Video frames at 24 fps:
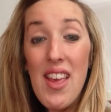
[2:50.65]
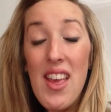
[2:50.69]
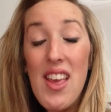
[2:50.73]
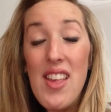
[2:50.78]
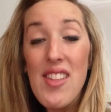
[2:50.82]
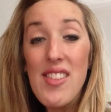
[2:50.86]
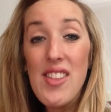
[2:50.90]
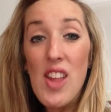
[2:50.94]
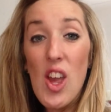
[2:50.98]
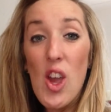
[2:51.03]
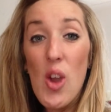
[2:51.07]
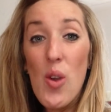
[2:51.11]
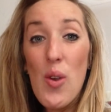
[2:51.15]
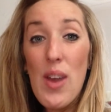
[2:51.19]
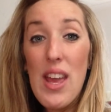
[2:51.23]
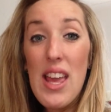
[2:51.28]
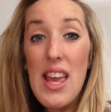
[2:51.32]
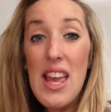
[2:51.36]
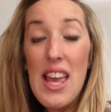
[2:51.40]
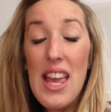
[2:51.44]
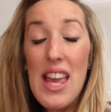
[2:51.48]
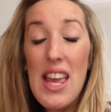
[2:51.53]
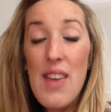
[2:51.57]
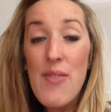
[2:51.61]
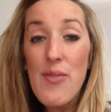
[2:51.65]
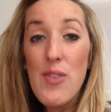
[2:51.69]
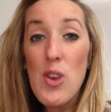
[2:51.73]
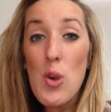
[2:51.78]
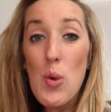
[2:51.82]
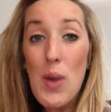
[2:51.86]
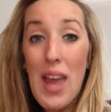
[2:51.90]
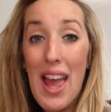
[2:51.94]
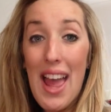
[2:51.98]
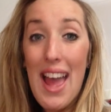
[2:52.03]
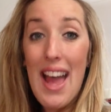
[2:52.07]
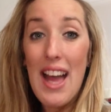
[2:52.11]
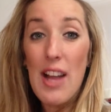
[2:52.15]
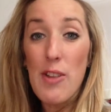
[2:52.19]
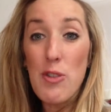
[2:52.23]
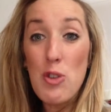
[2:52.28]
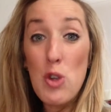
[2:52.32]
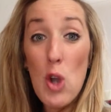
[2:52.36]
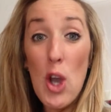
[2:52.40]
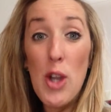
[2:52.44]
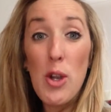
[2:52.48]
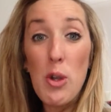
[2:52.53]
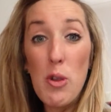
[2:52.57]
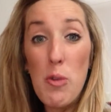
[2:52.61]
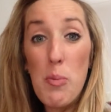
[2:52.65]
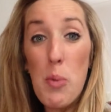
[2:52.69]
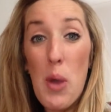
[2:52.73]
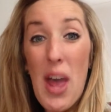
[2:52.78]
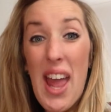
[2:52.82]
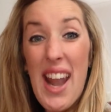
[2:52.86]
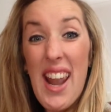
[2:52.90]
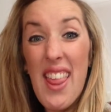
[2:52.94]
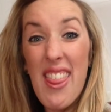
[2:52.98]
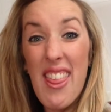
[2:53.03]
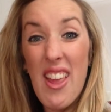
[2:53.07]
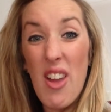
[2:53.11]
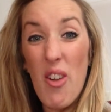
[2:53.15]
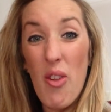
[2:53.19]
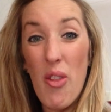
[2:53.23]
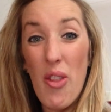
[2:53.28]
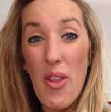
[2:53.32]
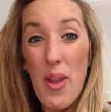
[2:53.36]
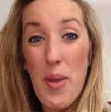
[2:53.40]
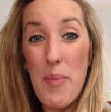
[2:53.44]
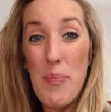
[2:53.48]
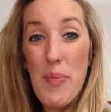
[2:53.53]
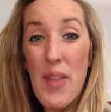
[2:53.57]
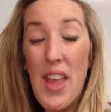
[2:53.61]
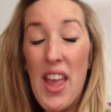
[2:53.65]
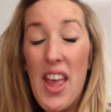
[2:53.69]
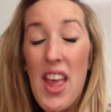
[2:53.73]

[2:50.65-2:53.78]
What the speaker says: So if you can, try not to put anything on them.